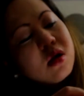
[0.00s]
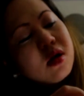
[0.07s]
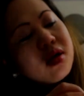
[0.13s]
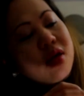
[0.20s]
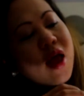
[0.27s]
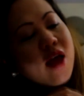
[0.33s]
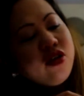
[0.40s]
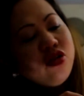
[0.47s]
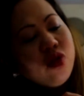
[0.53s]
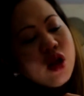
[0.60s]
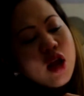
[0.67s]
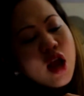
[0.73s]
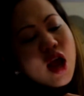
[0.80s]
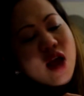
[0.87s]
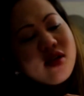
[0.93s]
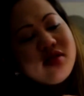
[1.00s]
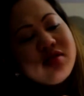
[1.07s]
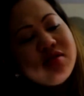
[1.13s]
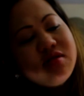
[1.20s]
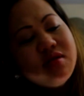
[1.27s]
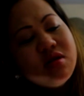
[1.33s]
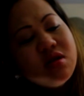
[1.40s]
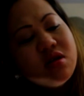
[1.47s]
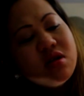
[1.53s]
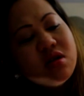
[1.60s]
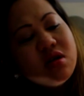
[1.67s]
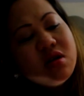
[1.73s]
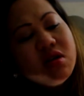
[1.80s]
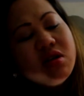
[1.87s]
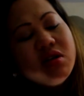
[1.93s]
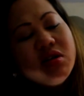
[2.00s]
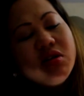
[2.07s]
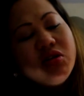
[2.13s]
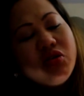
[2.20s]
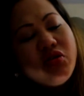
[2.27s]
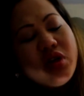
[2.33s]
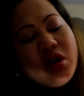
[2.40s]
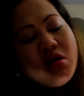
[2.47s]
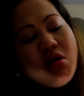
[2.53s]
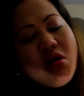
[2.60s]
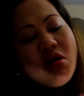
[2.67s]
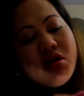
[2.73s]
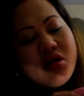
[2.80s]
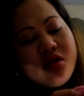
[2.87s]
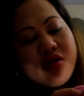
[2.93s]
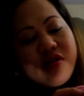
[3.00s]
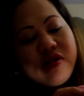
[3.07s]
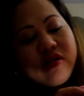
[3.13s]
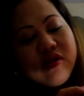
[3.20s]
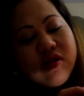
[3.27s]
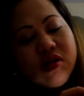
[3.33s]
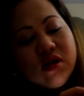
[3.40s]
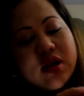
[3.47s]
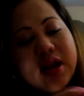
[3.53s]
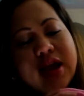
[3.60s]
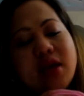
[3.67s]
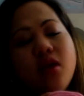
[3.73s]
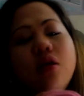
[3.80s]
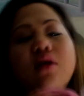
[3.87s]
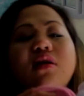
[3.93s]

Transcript: It actually has three colors, like